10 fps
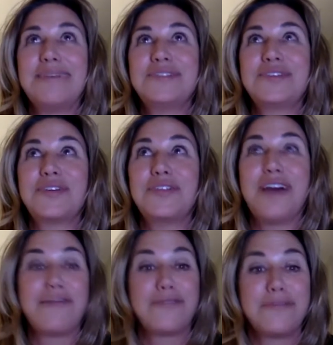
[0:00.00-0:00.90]
took a
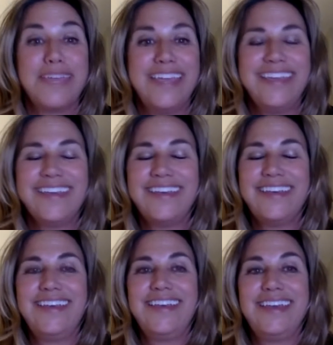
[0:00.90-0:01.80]
lot for me.
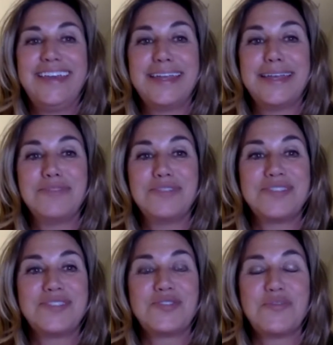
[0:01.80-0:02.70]
And I am
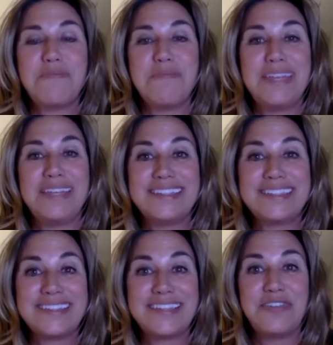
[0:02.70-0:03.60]
just
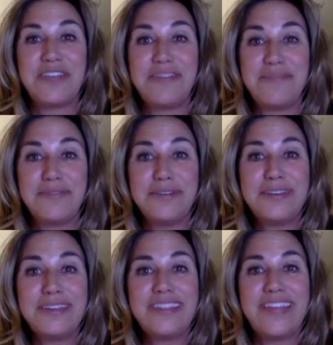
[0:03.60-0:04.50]
tremendously
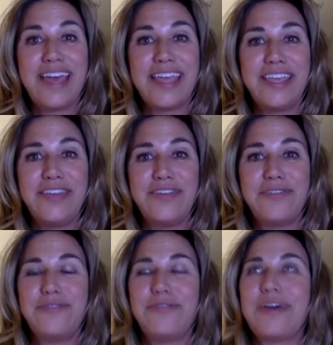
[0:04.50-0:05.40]
grateful that
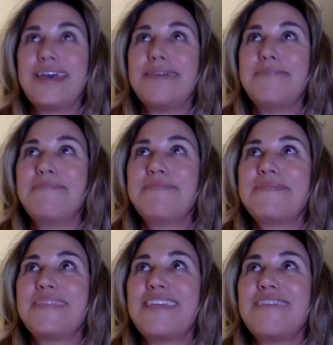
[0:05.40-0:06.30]
you
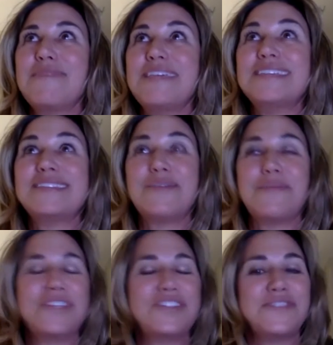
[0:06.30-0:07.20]
gave me so
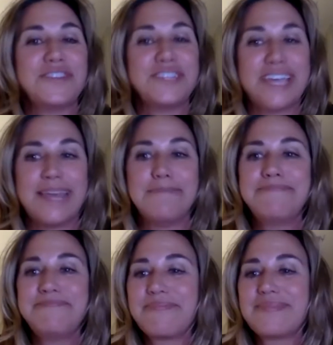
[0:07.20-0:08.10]
much of your
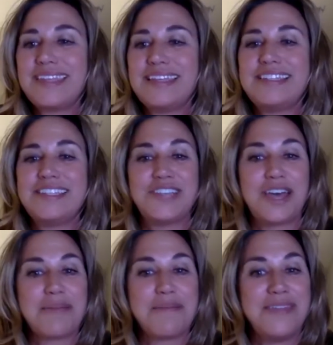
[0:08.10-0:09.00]
time to
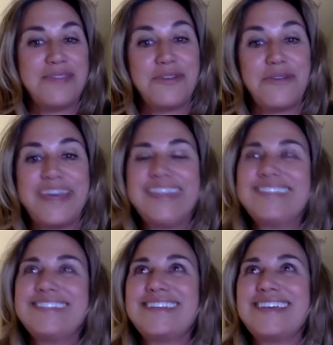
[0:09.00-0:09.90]
talk me through
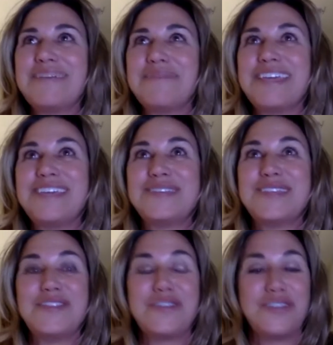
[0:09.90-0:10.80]
it. Like you
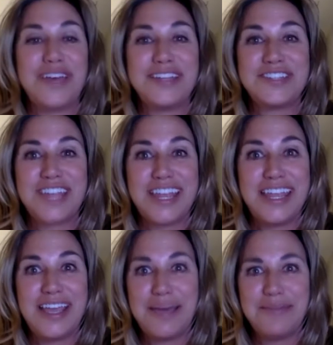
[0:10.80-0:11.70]
said, there are a lot of
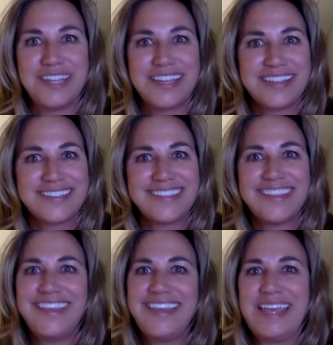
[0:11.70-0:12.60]
shiny objects,
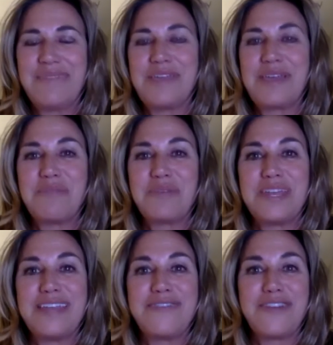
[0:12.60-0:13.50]
and we had
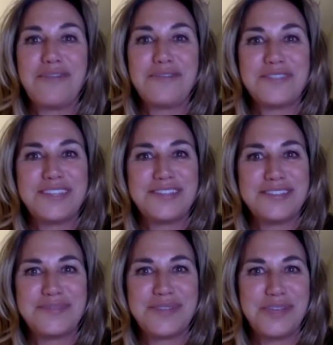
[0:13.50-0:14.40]
plenty of
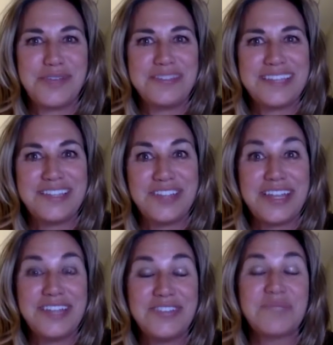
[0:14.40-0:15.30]
conversations where you would say,
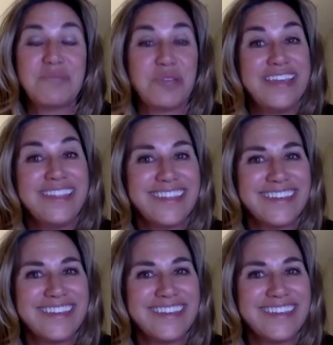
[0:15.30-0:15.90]
Jenny, just breathe.